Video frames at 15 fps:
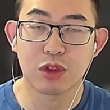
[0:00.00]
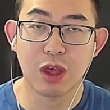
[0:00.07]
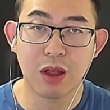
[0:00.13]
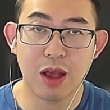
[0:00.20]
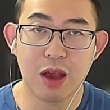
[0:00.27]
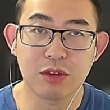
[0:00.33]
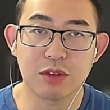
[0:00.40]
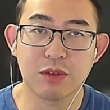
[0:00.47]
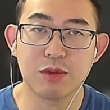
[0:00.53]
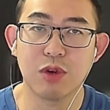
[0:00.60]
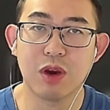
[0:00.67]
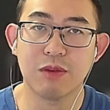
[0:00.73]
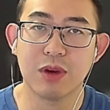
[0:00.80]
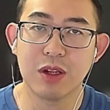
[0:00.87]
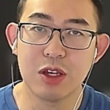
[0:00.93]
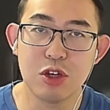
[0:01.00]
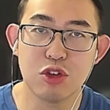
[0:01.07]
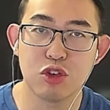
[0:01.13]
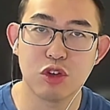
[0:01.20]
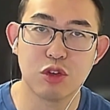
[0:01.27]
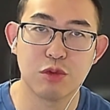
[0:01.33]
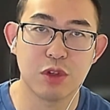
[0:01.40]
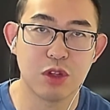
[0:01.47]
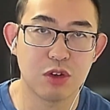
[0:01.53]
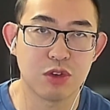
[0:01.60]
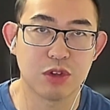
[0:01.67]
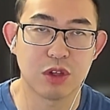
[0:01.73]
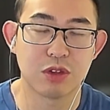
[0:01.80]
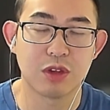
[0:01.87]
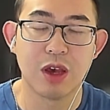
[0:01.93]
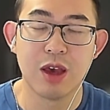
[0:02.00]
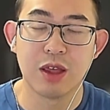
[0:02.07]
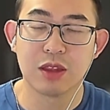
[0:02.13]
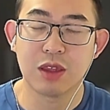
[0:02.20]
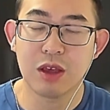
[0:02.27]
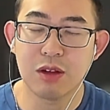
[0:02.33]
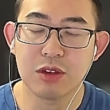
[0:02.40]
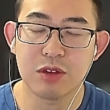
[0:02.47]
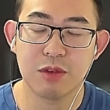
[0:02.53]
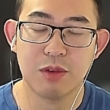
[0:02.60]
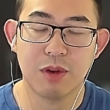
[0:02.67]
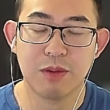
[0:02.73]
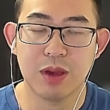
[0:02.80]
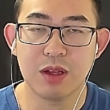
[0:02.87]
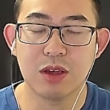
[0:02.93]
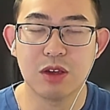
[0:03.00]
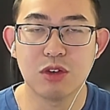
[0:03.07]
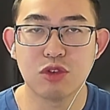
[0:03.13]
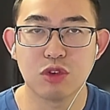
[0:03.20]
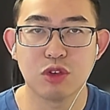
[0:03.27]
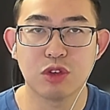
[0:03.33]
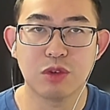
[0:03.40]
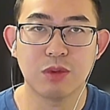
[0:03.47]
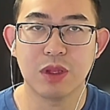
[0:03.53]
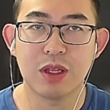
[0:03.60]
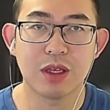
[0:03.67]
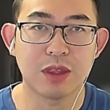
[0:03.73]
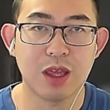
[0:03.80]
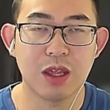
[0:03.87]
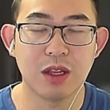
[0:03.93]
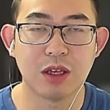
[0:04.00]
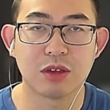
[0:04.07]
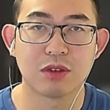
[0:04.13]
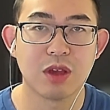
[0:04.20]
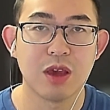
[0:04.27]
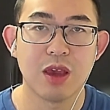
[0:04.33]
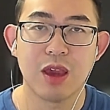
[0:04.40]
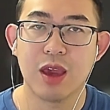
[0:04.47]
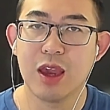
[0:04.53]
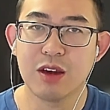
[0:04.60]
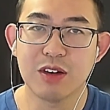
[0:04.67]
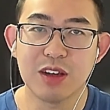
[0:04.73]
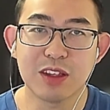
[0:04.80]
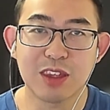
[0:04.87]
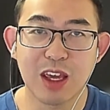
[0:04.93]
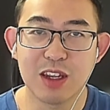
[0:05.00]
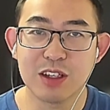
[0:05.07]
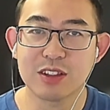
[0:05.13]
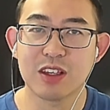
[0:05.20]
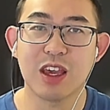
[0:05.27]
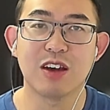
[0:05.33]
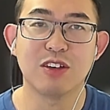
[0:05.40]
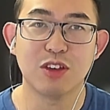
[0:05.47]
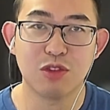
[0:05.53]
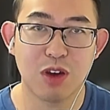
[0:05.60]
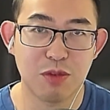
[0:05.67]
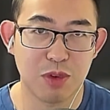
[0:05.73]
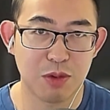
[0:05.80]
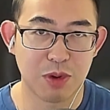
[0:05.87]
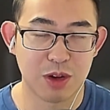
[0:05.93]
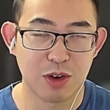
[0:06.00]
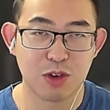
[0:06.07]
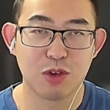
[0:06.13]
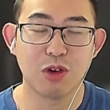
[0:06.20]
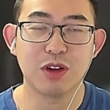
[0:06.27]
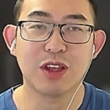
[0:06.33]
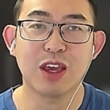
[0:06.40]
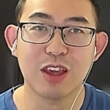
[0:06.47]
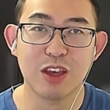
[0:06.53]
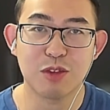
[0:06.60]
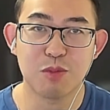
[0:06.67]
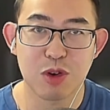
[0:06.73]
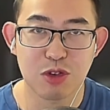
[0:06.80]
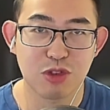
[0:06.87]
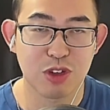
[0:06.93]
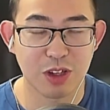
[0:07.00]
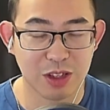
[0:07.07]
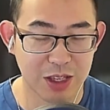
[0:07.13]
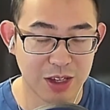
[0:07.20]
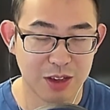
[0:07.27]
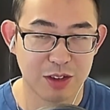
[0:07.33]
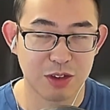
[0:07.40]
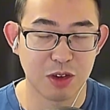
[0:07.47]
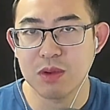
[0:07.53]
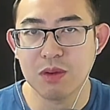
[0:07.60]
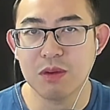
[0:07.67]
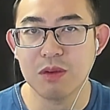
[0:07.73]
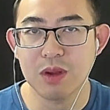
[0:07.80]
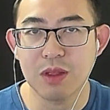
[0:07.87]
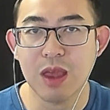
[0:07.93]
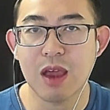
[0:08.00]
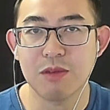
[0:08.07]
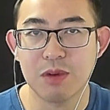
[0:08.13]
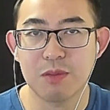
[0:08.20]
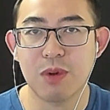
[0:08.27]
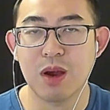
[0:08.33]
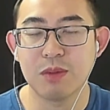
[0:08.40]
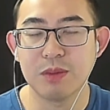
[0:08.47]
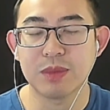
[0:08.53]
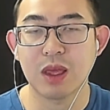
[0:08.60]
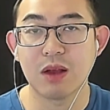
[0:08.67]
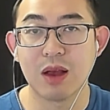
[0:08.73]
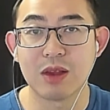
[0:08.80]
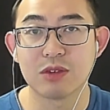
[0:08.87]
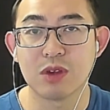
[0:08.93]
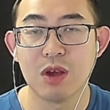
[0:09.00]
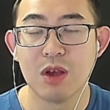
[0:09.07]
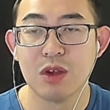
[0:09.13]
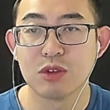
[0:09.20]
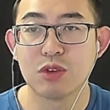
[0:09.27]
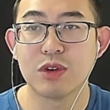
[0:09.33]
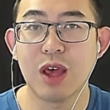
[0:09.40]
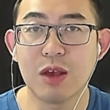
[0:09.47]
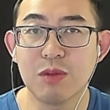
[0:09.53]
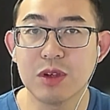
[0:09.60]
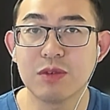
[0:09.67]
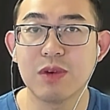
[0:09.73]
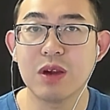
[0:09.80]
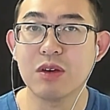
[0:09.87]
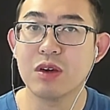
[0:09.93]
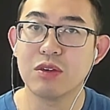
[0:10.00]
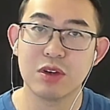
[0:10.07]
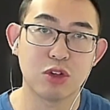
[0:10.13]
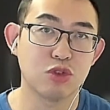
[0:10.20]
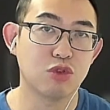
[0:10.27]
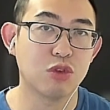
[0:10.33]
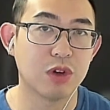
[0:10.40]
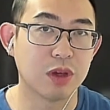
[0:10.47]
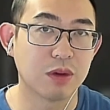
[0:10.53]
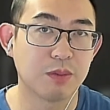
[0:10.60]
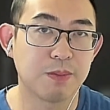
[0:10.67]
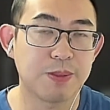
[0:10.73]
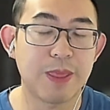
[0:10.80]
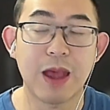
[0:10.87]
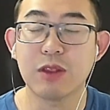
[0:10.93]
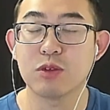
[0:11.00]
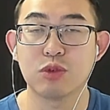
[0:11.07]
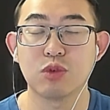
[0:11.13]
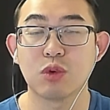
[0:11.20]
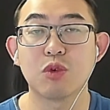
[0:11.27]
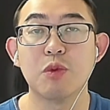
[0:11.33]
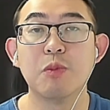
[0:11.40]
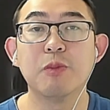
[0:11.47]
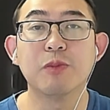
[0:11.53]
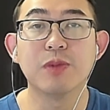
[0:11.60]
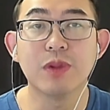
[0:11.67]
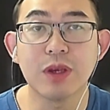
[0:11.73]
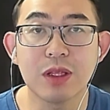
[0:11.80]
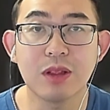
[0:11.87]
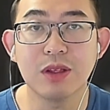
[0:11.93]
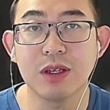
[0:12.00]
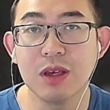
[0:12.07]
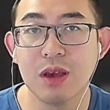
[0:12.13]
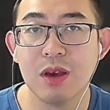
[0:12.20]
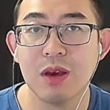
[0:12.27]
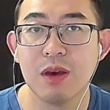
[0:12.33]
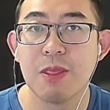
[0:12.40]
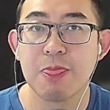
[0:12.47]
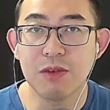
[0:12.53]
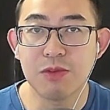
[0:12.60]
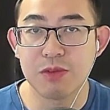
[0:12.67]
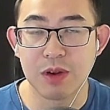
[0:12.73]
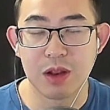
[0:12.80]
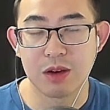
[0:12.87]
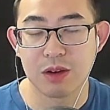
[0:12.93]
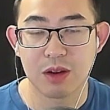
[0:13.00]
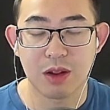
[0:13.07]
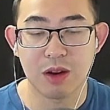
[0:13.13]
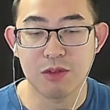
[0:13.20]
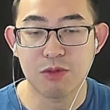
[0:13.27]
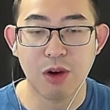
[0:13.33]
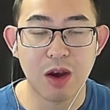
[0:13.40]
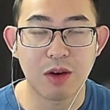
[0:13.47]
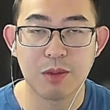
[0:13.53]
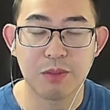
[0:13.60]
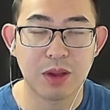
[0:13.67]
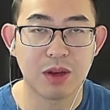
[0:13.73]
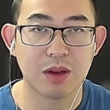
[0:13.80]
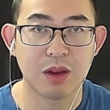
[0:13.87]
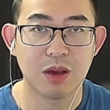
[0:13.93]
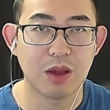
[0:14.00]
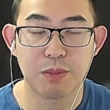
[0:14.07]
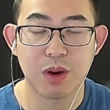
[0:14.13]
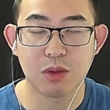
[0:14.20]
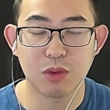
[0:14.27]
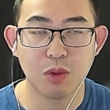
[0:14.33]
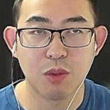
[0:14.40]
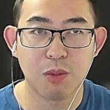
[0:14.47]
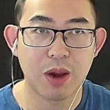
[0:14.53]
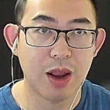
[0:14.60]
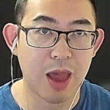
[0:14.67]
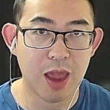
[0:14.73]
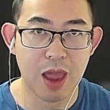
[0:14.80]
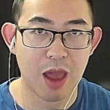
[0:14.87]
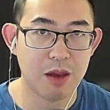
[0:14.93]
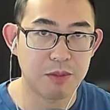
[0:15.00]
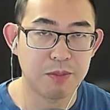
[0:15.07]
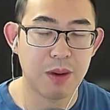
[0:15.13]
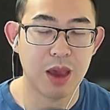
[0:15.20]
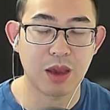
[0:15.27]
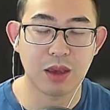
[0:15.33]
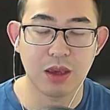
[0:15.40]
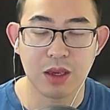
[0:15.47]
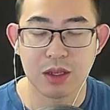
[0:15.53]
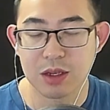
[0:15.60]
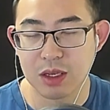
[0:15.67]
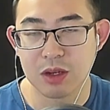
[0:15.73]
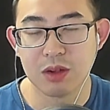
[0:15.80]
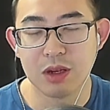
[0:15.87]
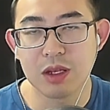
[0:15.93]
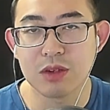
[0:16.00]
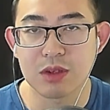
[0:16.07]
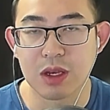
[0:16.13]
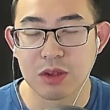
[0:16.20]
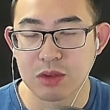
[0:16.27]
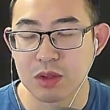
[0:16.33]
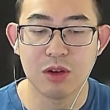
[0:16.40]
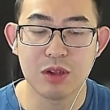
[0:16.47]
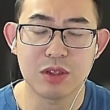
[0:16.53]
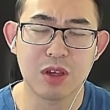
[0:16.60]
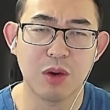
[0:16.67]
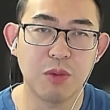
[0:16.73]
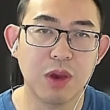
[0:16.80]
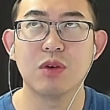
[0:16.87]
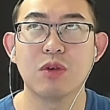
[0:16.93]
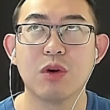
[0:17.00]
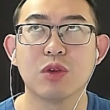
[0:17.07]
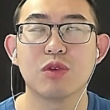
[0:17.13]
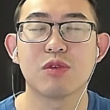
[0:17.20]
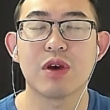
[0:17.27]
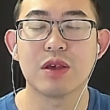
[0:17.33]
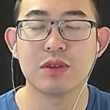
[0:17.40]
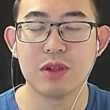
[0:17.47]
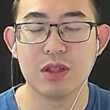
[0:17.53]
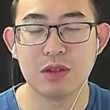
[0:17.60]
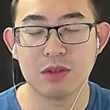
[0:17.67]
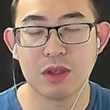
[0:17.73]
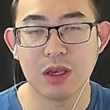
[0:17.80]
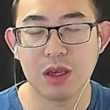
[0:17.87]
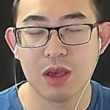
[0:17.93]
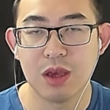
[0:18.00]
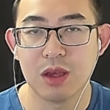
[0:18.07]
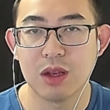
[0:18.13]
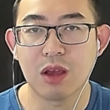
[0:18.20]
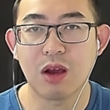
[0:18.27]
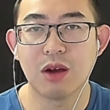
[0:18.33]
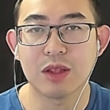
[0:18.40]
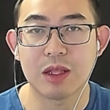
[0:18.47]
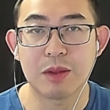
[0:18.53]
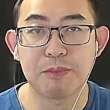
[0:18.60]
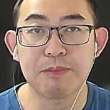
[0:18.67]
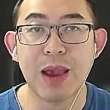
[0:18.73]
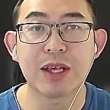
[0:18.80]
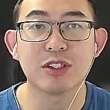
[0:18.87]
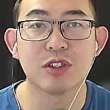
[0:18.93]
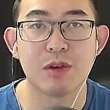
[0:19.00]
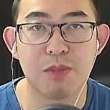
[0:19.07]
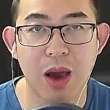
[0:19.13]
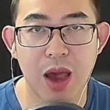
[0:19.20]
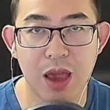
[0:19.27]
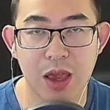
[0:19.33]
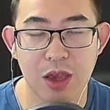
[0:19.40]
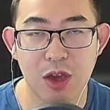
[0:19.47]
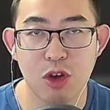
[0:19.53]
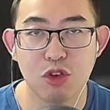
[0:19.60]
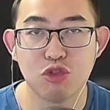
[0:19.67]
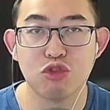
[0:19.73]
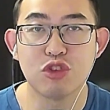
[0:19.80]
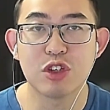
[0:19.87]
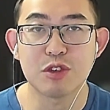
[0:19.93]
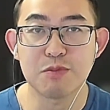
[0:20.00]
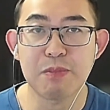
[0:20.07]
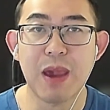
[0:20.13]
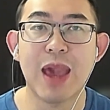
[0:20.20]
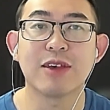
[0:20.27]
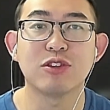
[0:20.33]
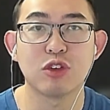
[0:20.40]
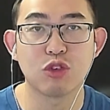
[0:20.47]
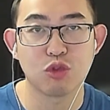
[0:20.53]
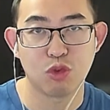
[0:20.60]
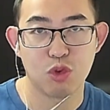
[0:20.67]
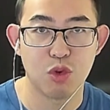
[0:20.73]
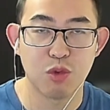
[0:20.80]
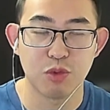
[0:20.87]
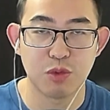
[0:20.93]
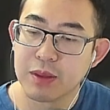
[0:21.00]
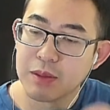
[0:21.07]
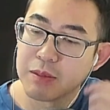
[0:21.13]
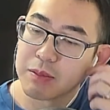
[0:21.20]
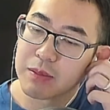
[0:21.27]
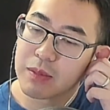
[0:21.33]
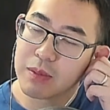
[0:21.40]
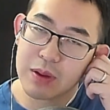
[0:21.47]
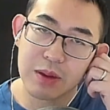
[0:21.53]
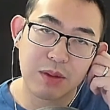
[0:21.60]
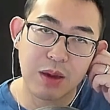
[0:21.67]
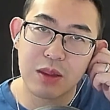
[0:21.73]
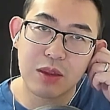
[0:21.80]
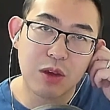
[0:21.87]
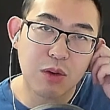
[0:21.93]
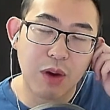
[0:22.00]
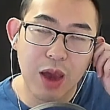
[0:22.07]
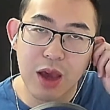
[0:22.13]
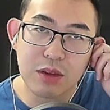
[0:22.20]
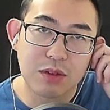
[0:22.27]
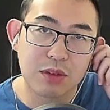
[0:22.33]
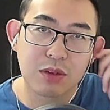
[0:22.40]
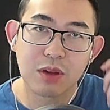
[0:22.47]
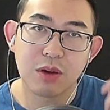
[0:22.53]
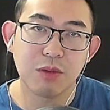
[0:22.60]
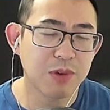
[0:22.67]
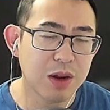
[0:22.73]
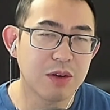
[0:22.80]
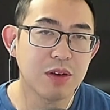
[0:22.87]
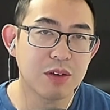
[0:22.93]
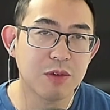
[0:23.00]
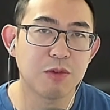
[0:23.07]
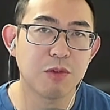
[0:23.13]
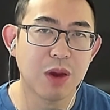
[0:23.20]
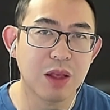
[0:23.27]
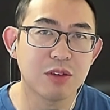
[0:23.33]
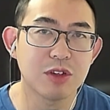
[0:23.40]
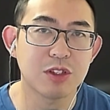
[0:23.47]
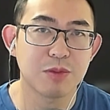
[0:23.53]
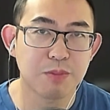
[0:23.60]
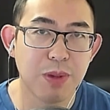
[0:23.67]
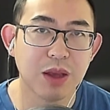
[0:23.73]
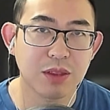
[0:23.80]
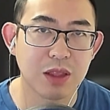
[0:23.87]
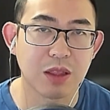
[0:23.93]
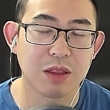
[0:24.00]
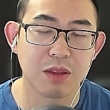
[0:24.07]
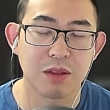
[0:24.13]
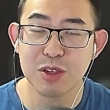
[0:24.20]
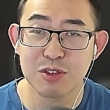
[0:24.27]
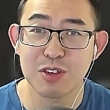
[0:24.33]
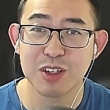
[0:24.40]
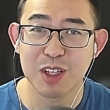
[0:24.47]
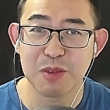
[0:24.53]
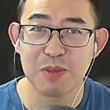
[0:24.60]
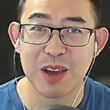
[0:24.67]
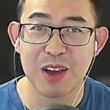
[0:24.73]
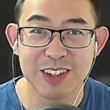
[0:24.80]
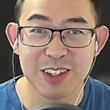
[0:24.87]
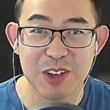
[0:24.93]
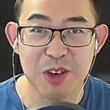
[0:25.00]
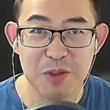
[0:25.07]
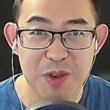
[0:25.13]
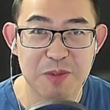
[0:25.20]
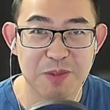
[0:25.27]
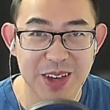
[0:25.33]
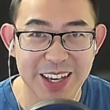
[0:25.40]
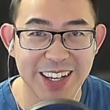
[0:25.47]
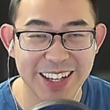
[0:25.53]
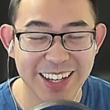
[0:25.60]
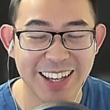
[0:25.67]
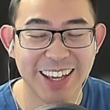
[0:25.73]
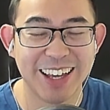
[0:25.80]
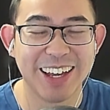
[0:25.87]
to tell us if you have any issues with nurses. Tell us if you have any issues with the attendings. Angry attendings, angry to everyone. Don't take it personally. If you really have a problem, tell us. So that was very reassuring. That was a completely different environment compared to what I have back in Indonesia. In Indonesia, if you go to residency, they call it a passerby. You're just passing through. But in the US, I'm very well respected. I was treated as a human being.